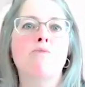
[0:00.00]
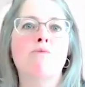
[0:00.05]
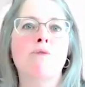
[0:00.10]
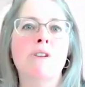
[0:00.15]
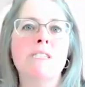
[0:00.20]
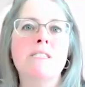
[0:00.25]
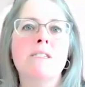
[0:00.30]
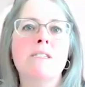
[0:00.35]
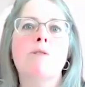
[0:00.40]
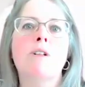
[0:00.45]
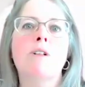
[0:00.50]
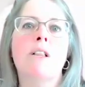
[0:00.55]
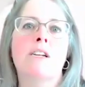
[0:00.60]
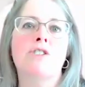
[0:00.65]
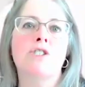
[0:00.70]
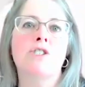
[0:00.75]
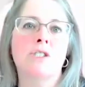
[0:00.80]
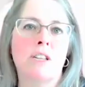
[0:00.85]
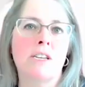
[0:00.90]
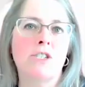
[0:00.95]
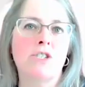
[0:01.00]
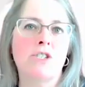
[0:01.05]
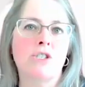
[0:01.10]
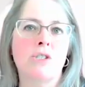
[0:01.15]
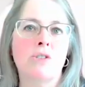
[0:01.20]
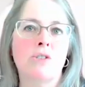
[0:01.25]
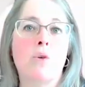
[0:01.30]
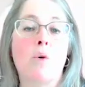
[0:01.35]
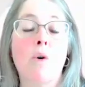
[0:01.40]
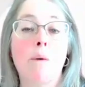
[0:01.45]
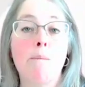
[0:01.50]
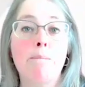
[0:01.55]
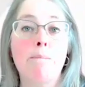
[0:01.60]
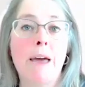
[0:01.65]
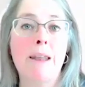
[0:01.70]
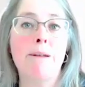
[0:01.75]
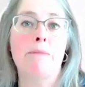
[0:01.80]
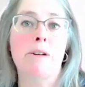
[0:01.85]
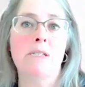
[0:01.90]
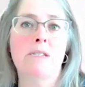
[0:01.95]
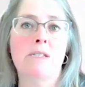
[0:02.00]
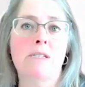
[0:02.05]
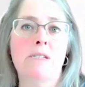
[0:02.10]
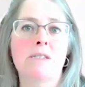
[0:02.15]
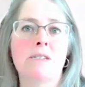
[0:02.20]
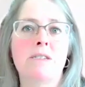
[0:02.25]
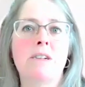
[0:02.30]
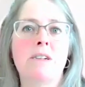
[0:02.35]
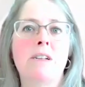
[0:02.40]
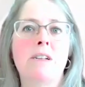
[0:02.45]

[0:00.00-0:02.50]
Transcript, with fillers: reasonable legislation or amendments